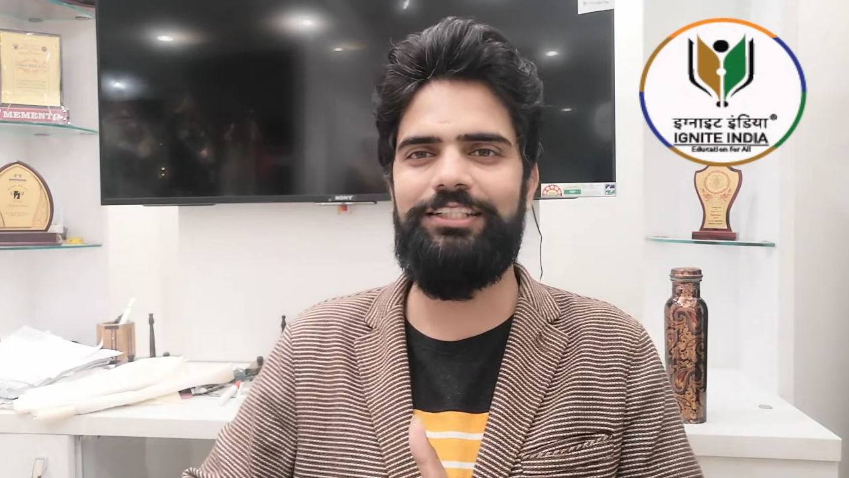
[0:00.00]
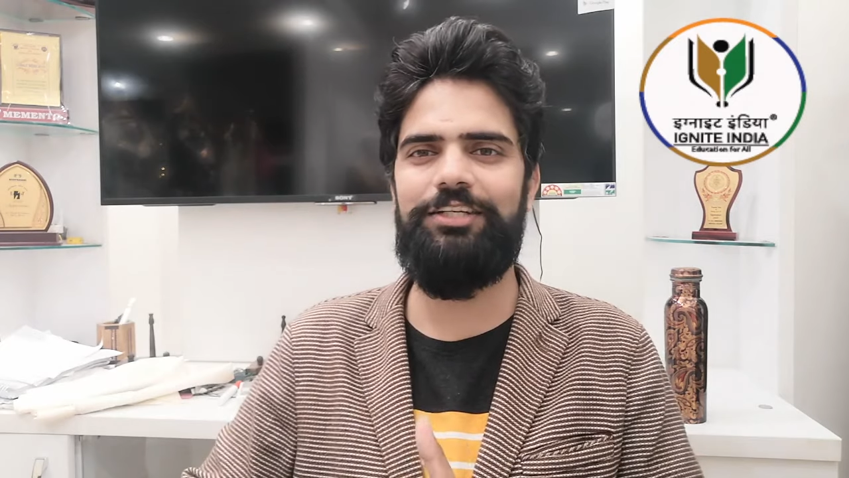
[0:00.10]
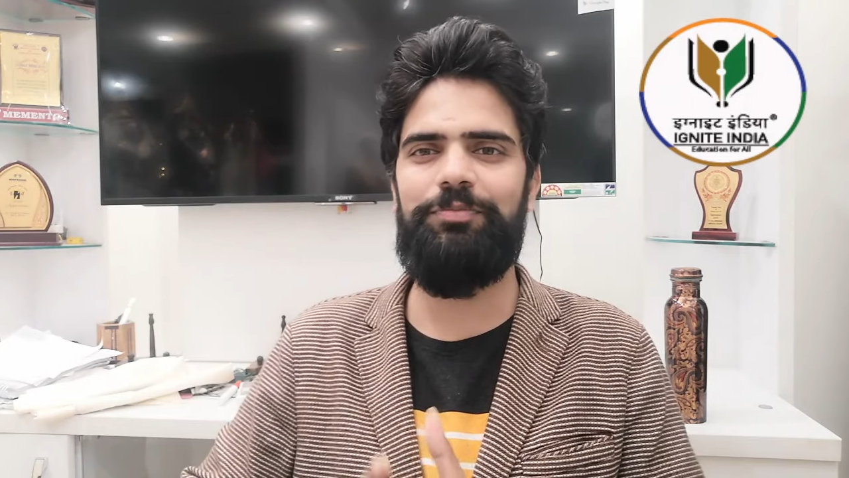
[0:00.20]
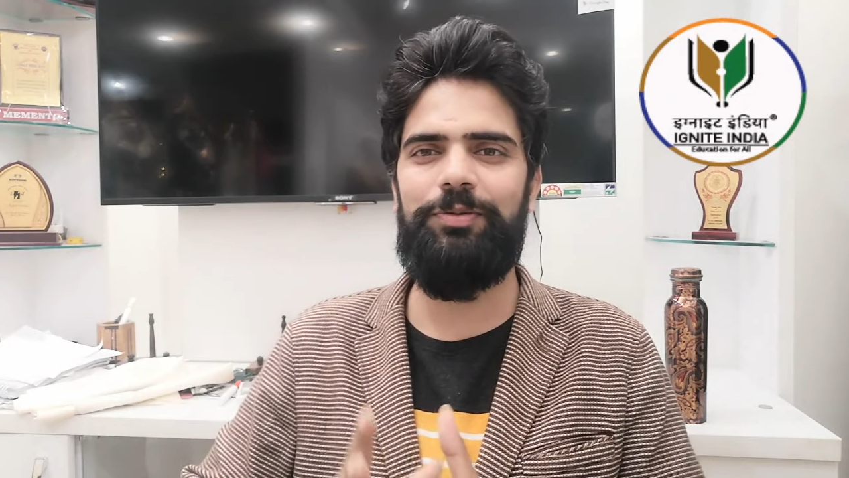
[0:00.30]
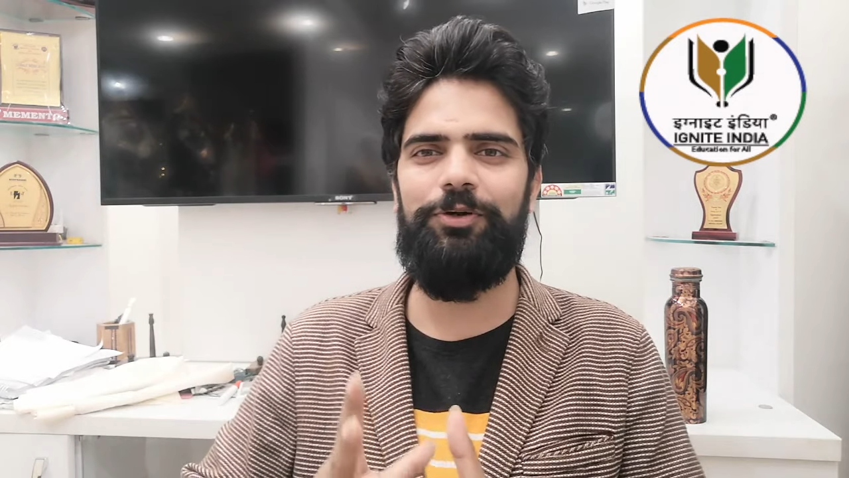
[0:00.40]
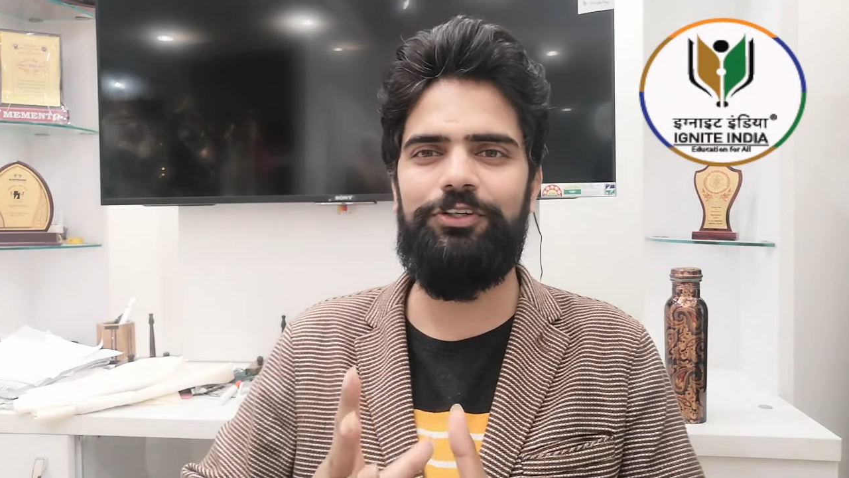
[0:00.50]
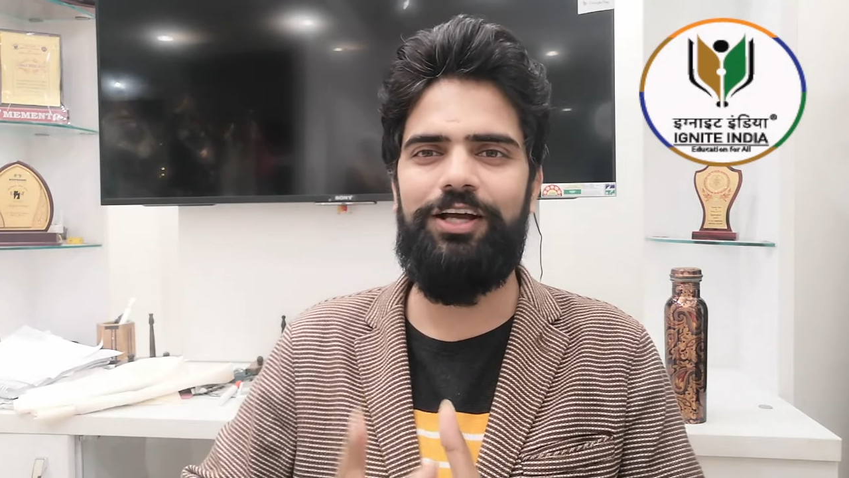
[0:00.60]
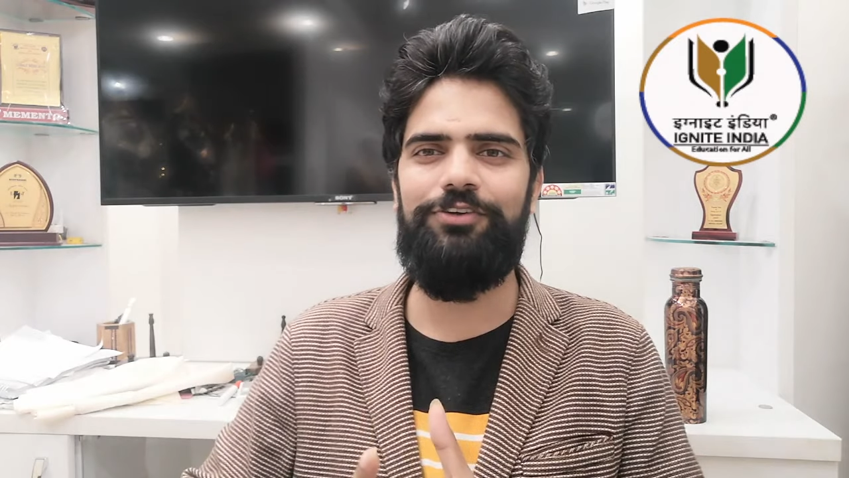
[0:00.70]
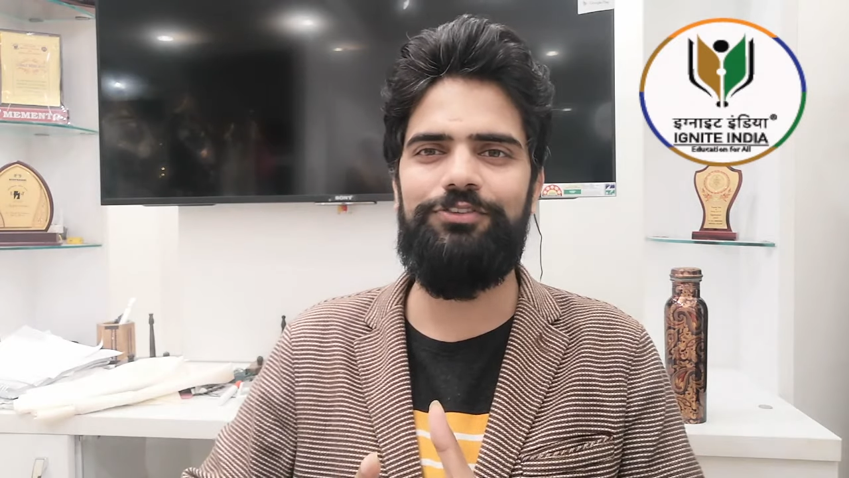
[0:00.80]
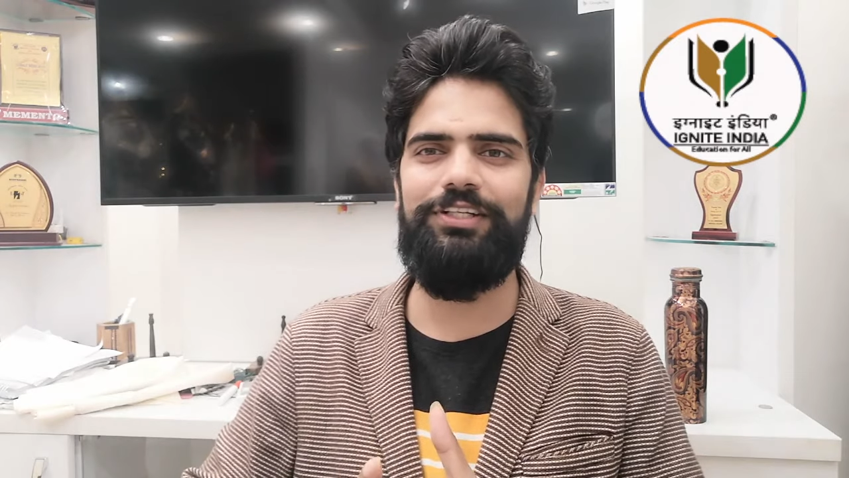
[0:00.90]
asking me
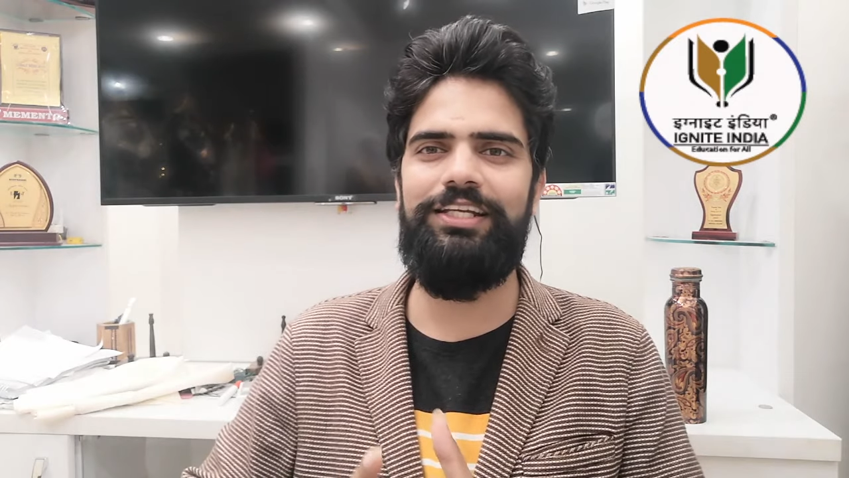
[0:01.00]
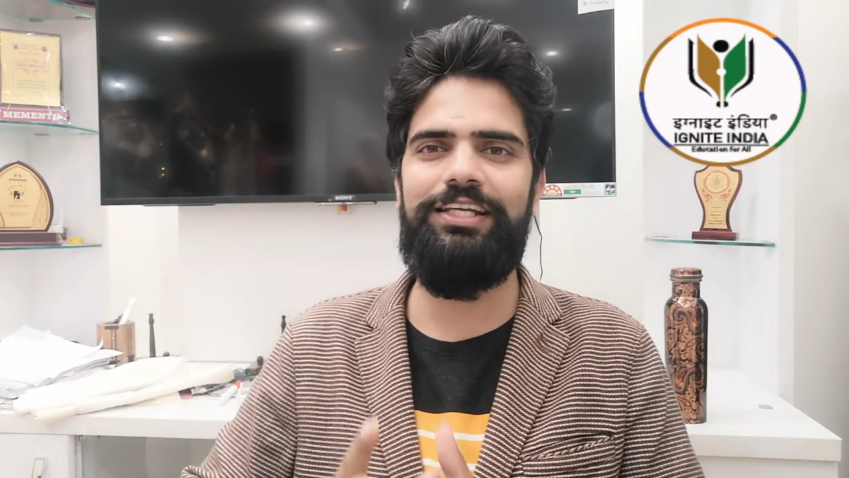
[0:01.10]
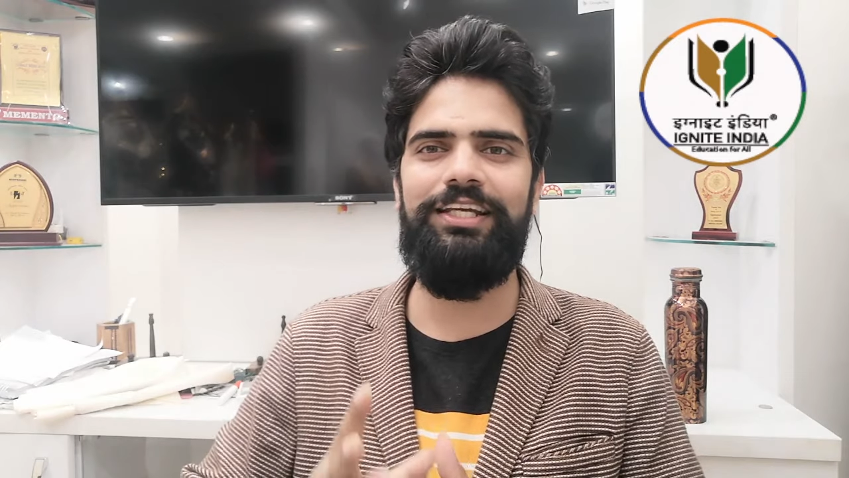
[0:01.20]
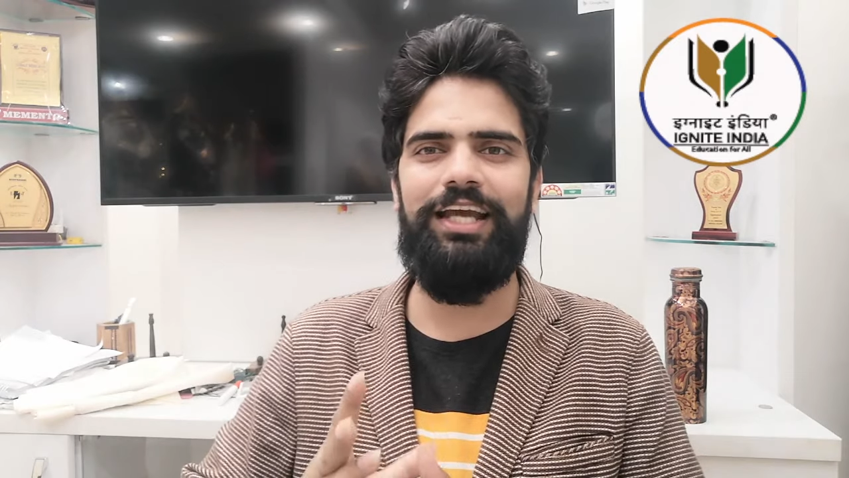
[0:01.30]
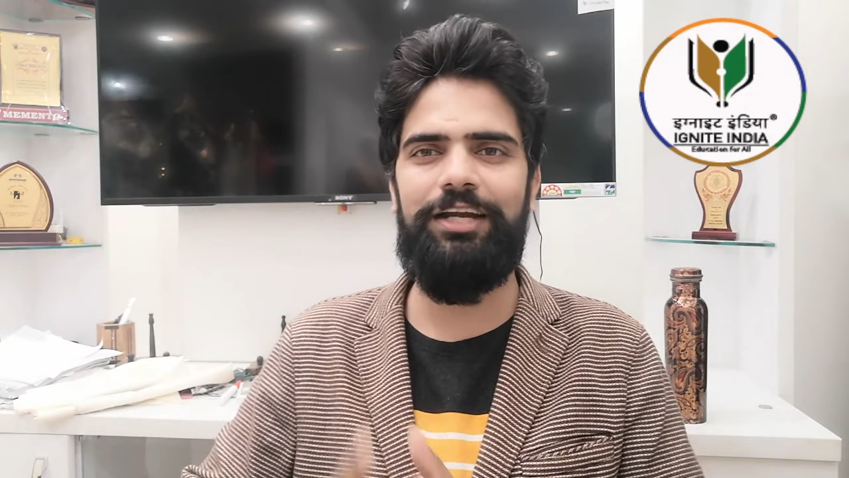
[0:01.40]
about counseling,